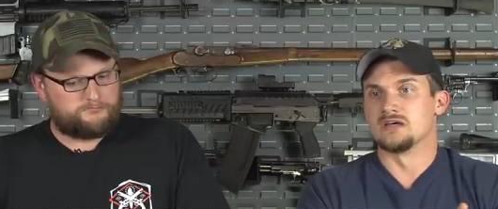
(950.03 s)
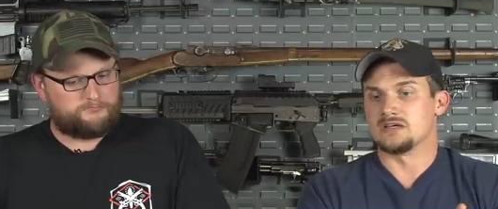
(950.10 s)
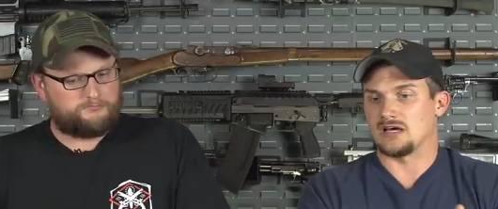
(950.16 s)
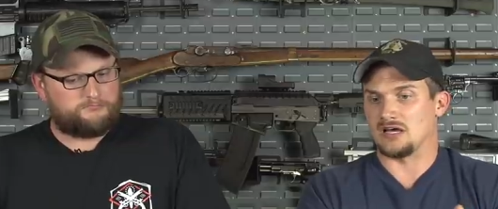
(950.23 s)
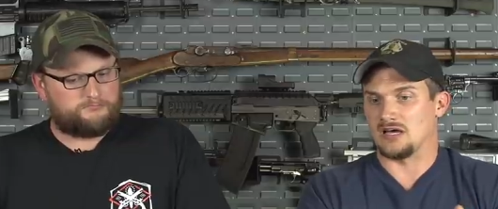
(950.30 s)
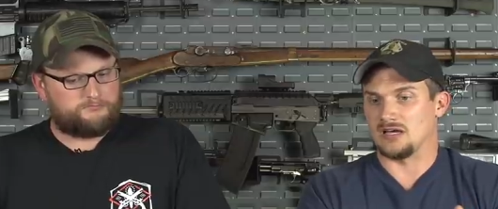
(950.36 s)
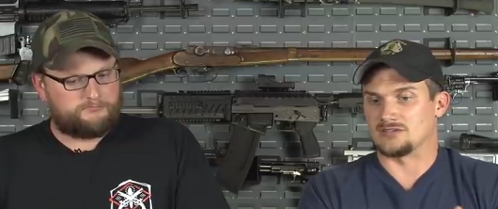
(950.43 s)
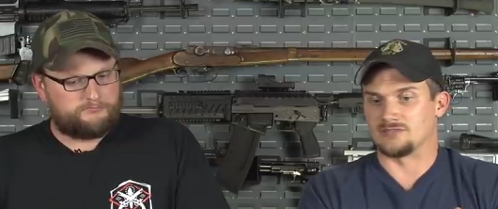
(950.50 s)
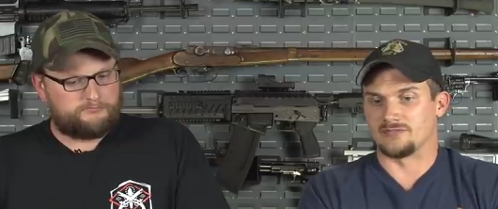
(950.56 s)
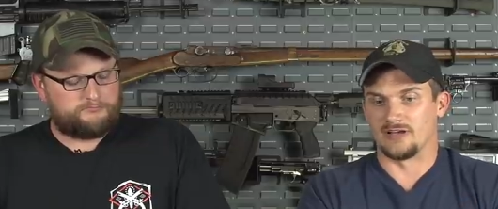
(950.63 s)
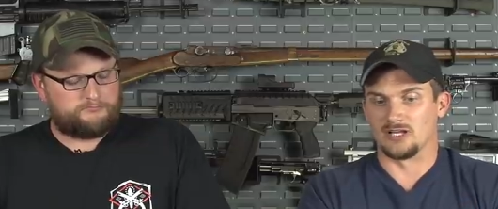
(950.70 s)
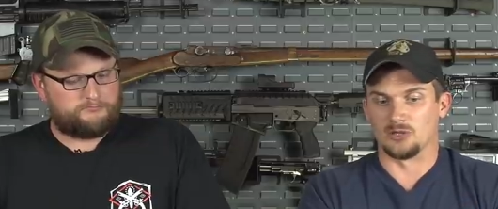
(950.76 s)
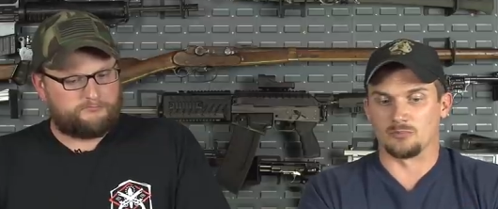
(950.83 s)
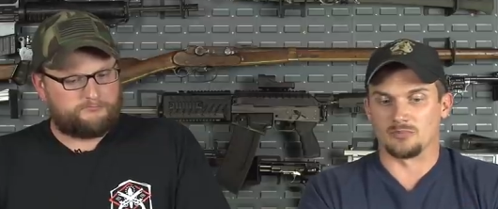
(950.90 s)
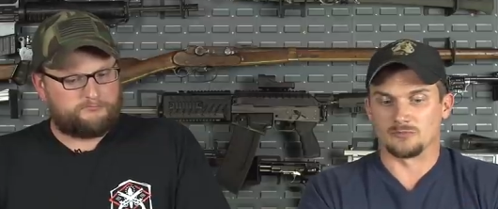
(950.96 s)
Speaker 1: uh,
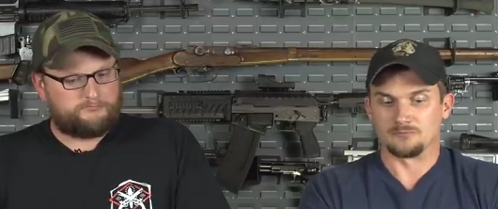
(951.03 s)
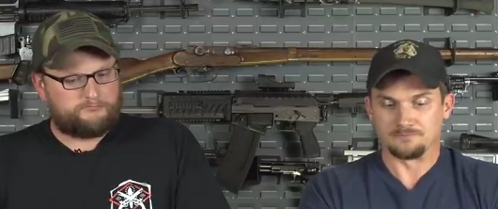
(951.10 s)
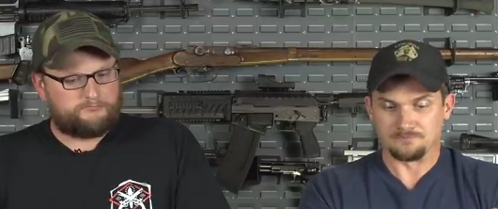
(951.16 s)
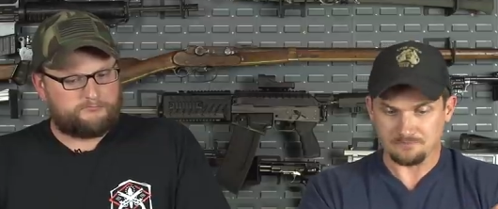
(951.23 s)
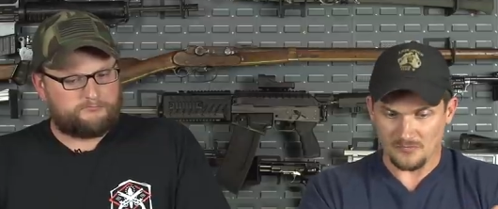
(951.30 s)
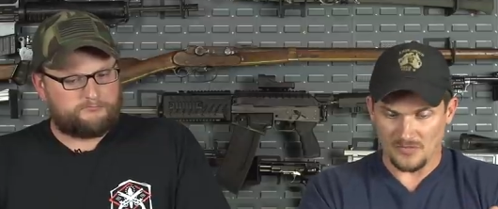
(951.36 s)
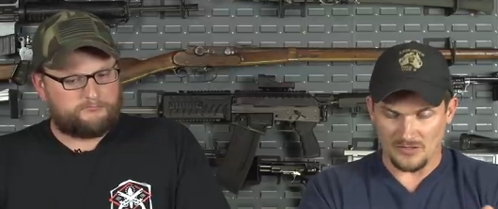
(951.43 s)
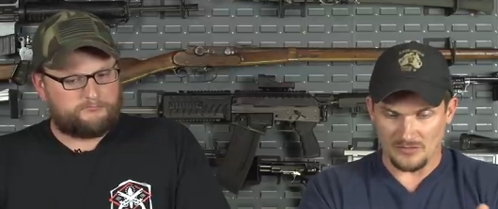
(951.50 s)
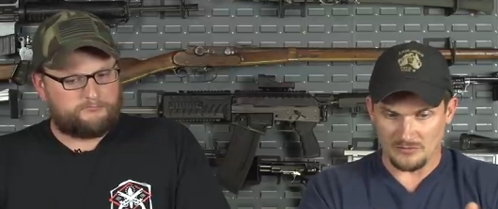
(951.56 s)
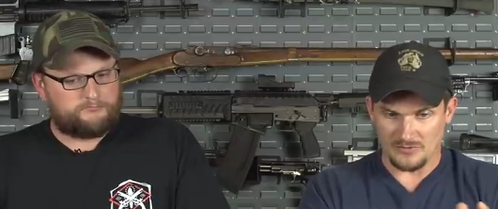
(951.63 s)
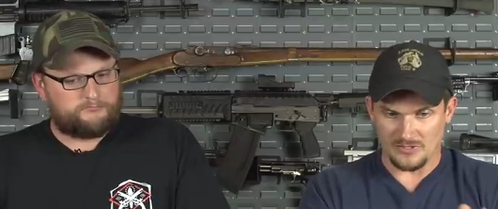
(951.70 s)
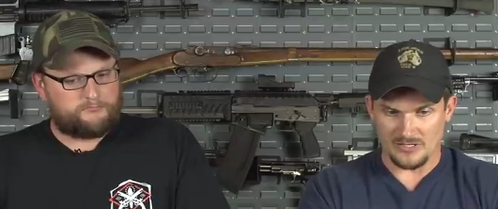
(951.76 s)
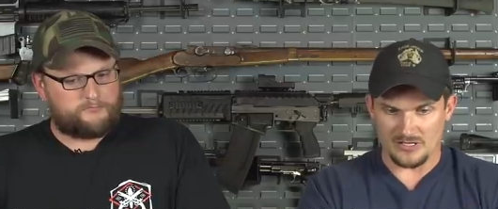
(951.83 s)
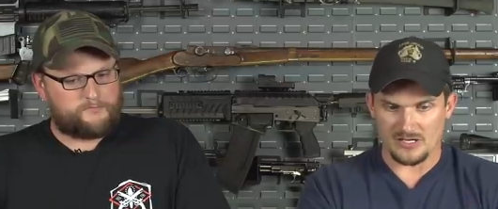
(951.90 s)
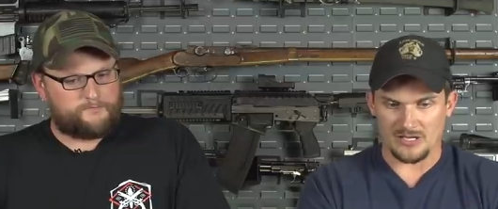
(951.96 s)
develop the,
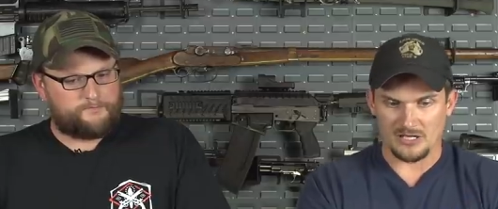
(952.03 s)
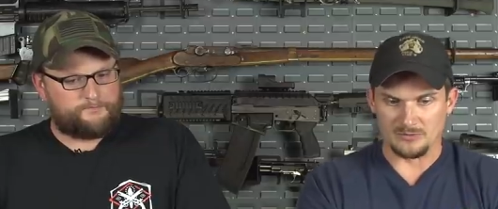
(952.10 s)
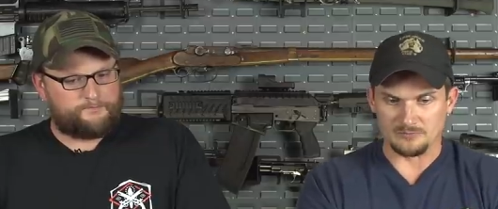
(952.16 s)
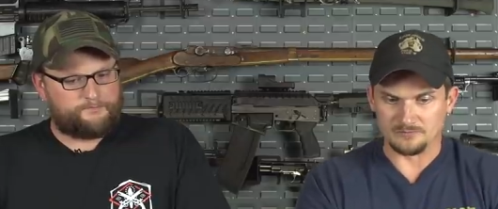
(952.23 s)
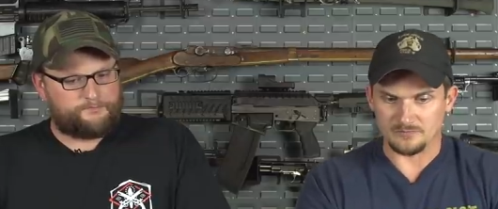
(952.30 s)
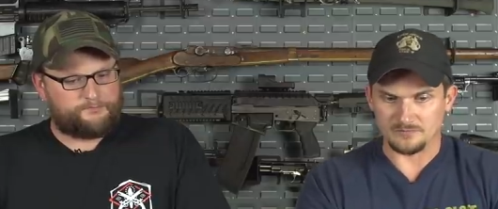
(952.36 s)
the uh,